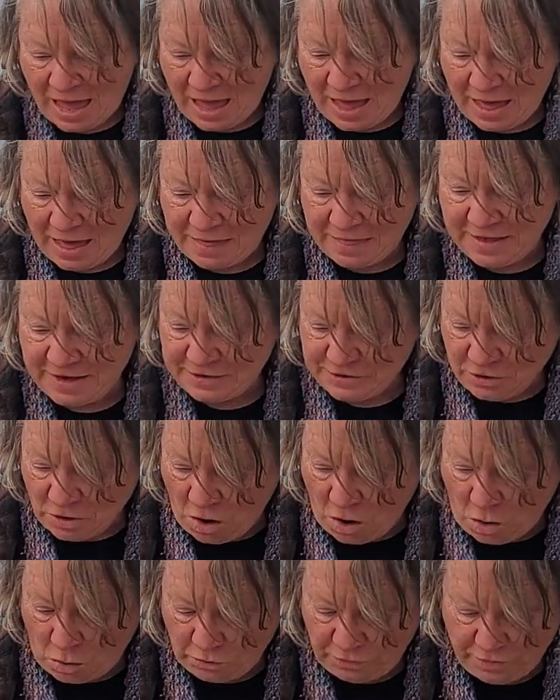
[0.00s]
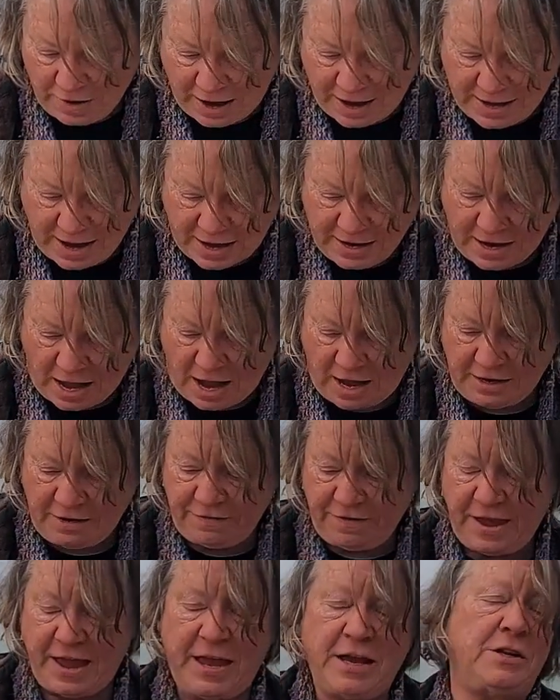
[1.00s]
These are old. I kind of hate
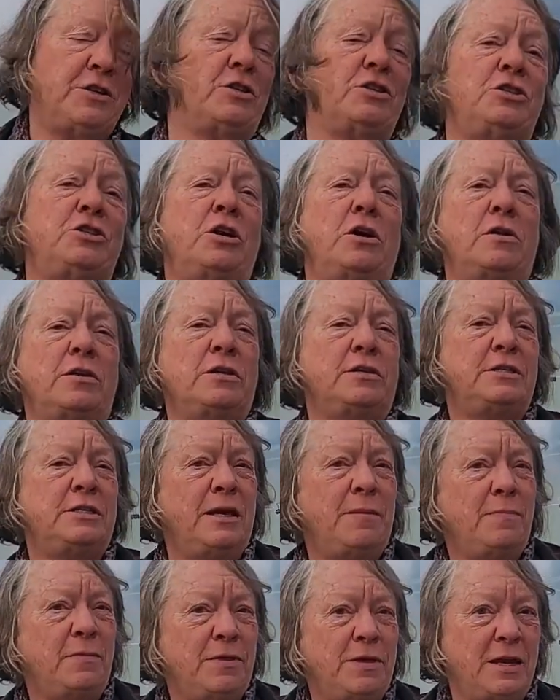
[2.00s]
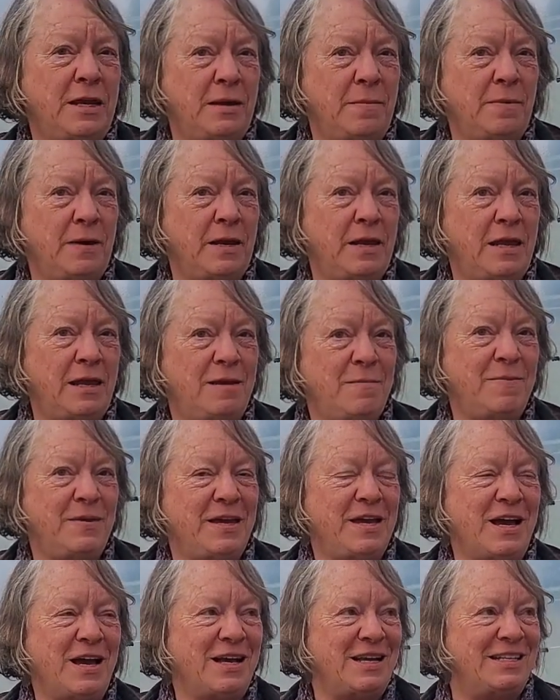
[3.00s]
to share this tip with anybody
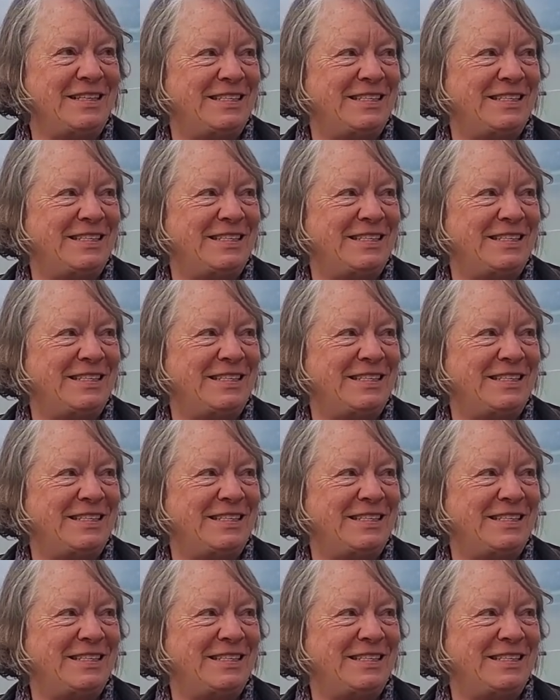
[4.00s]
because